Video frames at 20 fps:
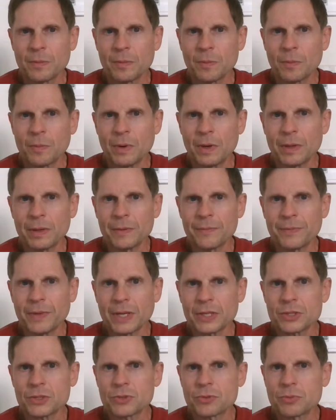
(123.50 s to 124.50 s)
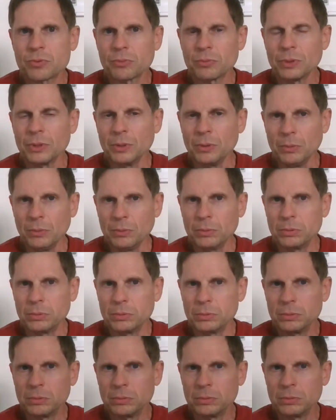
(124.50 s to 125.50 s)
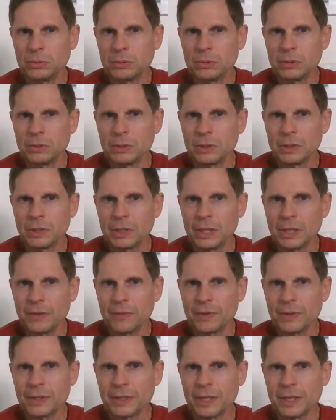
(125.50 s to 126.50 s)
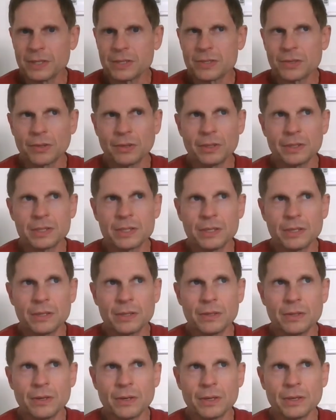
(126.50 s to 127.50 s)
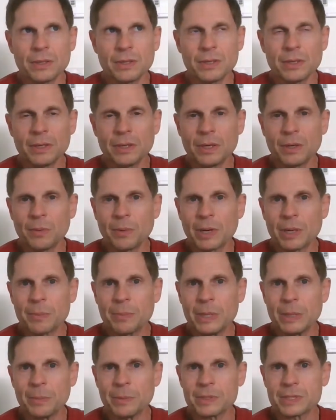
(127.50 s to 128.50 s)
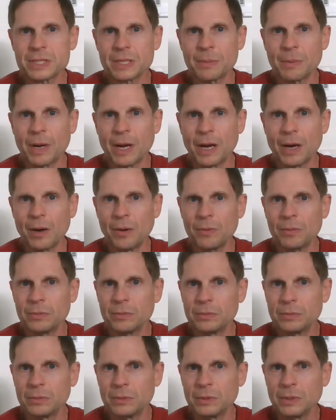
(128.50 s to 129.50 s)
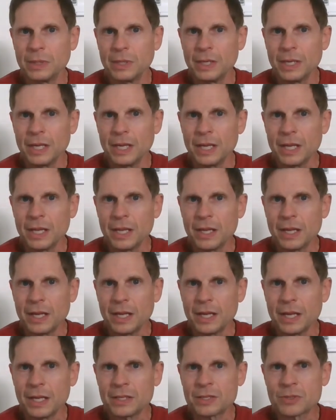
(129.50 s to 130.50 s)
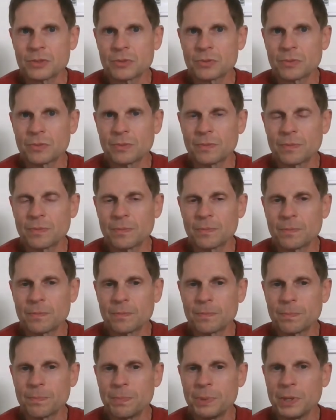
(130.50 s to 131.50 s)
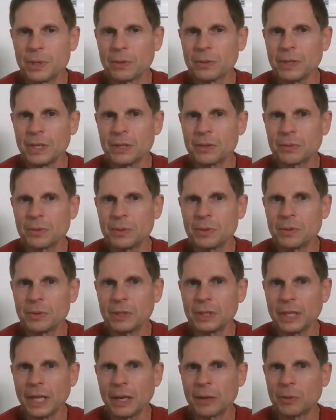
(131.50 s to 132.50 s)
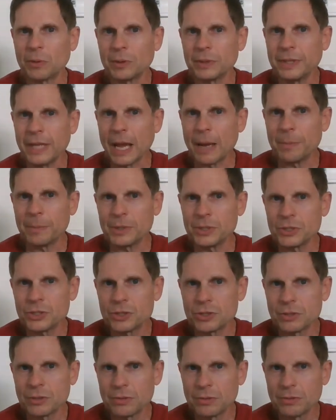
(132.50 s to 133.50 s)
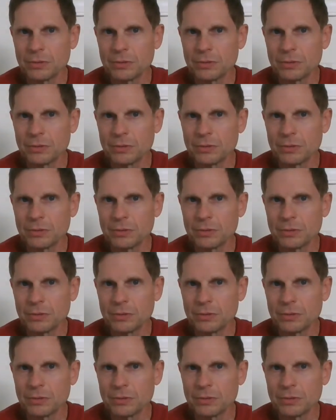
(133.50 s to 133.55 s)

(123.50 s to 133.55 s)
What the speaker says: Well, if that's true, if it does hurt non-white people somehow, it's purely through collateral damage,